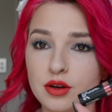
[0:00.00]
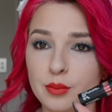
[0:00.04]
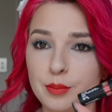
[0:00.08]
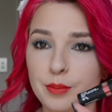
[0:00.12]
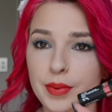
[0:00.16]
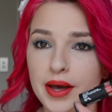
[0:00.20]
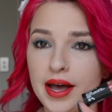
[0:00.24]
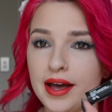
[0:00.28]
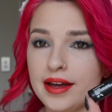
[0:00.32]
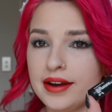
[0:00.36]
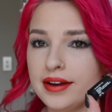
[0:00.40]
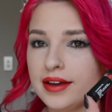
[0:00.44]

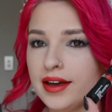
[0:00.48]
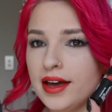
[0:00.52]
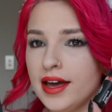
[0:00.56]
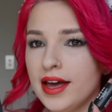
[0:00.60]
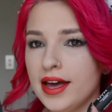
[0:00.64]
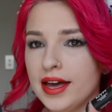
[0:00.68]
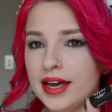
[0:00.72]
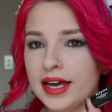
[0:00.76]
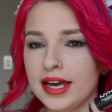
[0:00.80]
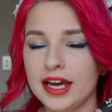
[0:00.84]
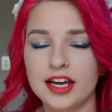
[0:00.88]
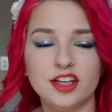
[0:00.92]
but
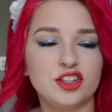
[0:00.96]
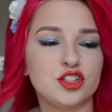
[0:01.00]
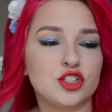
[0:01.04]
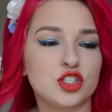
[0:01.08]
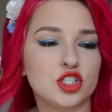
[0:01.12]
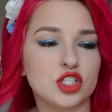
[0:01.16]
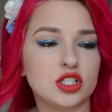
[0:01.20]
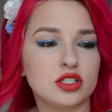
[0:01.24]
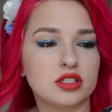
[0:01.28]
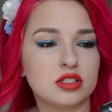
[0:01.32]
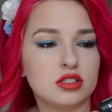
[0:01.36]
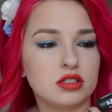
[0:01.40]
it's
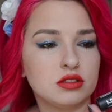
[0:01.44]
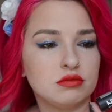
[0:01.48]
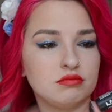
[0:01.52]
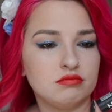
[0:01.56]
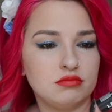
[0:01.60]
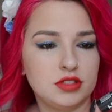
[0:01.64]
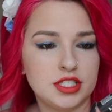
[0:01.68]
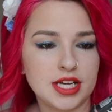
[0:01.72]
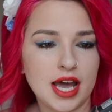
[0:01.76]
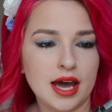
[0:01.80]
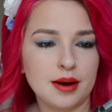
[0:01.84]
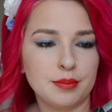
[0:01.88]
just
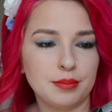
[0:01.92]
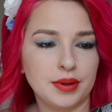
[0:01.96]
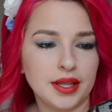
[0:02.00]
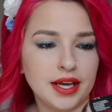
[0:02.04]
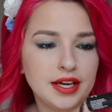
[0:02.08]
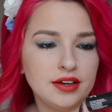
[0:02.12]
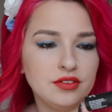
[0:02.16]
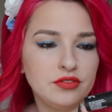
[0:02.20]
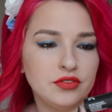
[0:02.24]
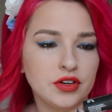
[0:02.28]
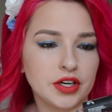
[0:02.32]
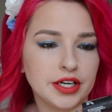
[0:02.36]

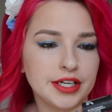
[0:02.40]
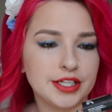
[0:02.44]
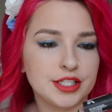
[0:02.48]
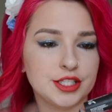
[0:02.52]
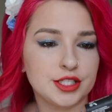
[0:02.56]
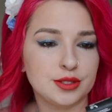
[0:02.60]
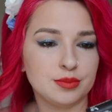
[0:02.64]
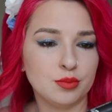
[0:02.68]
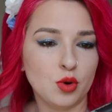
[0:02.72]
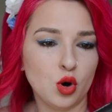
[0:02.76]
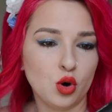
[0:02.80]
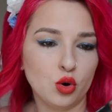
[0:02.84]
downplayed very
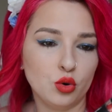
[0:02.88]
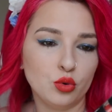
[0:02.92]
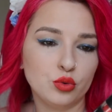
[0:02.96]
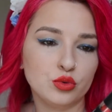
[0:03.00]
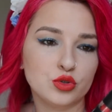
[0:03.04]
small.